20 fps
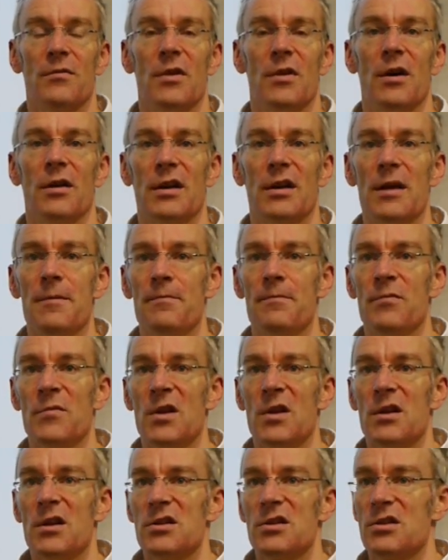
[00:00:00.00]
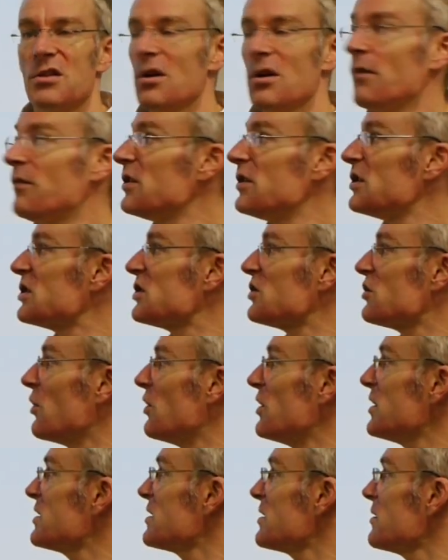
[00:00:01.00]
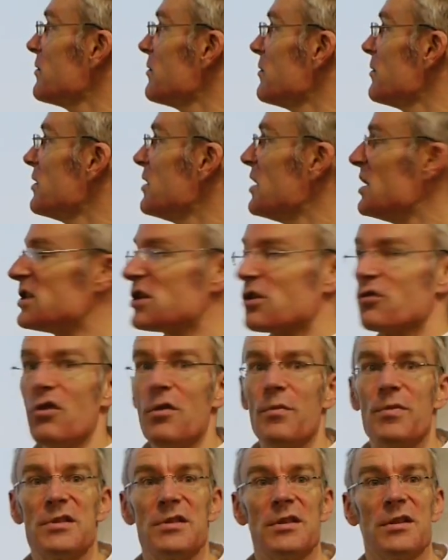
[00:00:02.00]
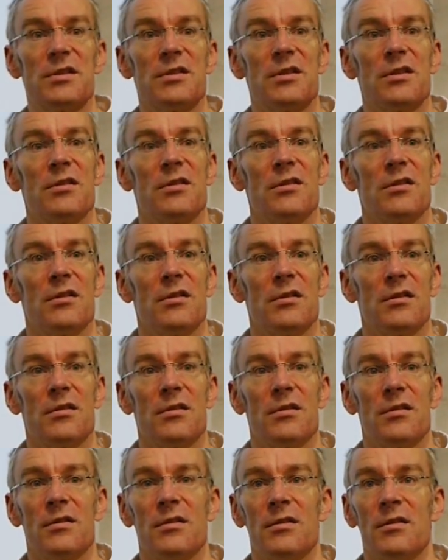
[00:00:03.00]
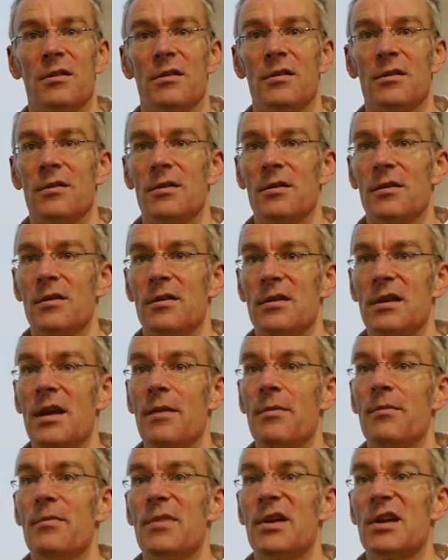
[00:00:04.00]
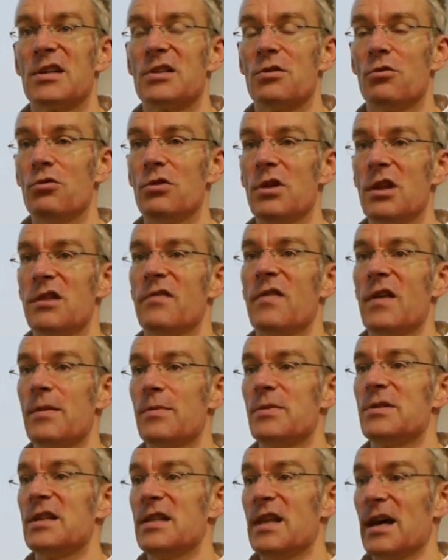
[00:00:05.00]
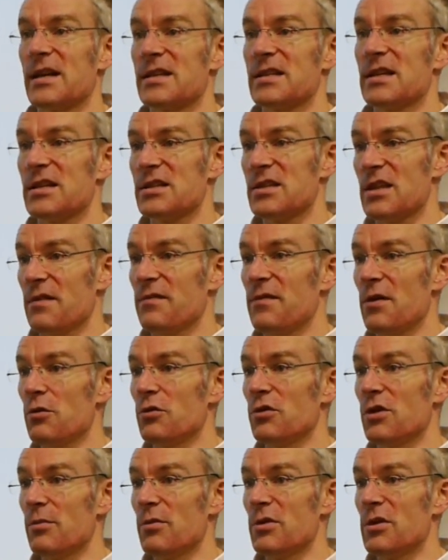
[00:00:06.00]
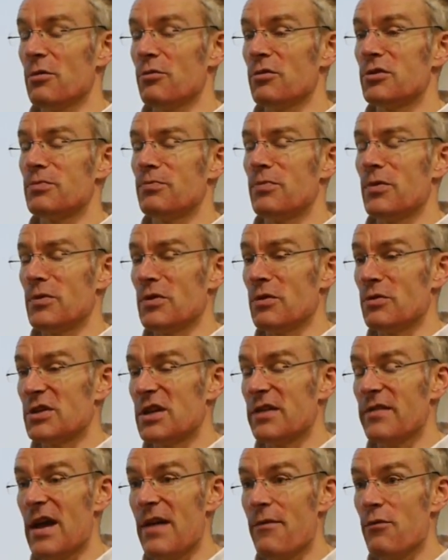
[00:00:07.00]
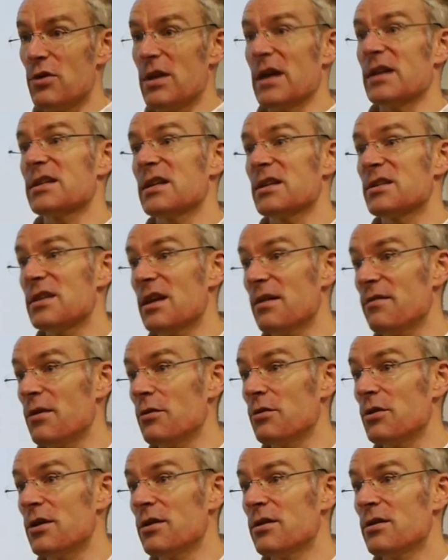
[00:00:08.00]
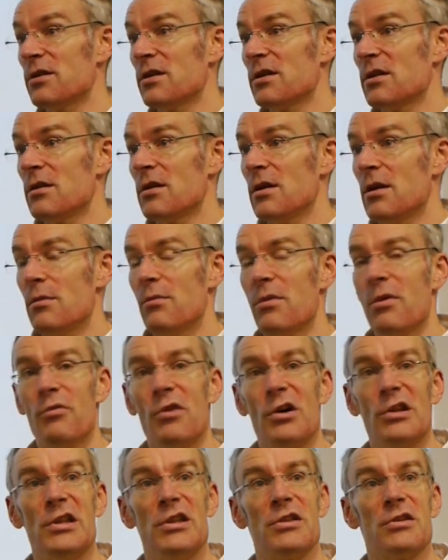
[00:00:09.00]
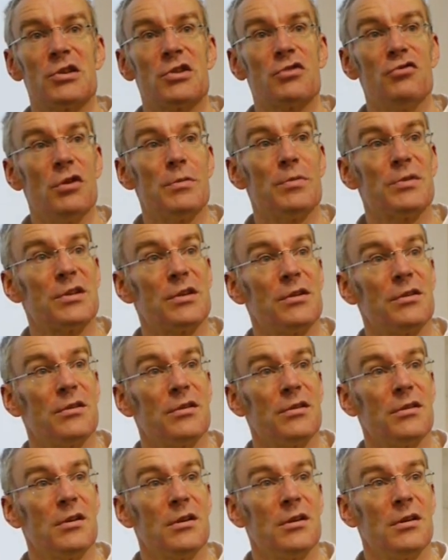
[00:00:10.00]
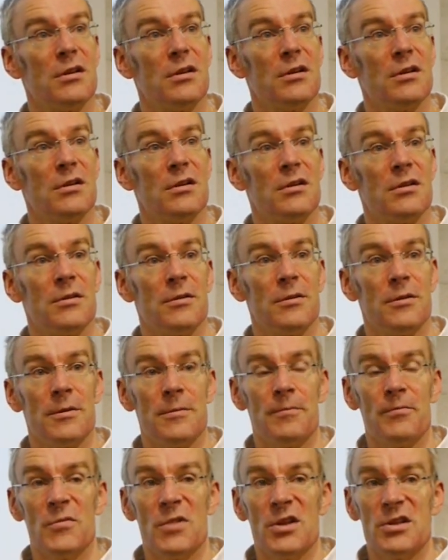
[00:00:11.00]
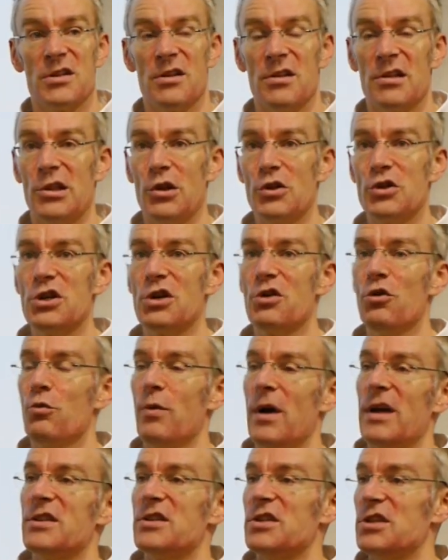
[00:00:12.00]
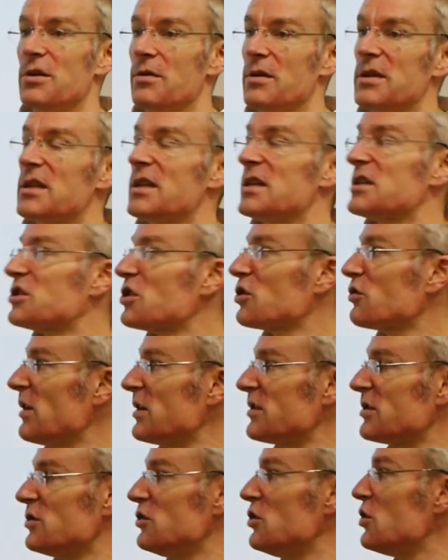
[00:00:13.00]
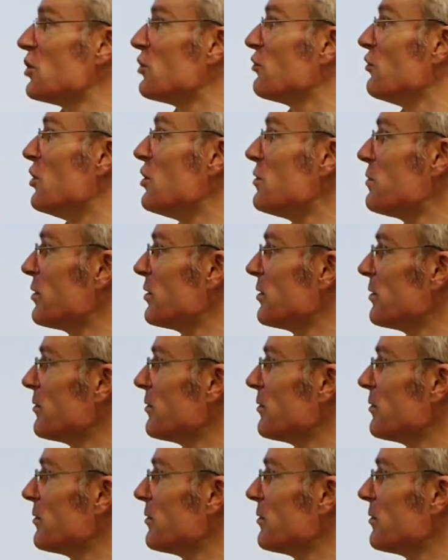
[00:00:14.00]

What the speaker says: Okay, so the obvious choice is a group, isn't it? Yeah, because all our developers need access to that folder. We don't want to give everyone access to that folder. Remember our Linux groups? So the logical way to do it is to create a new group,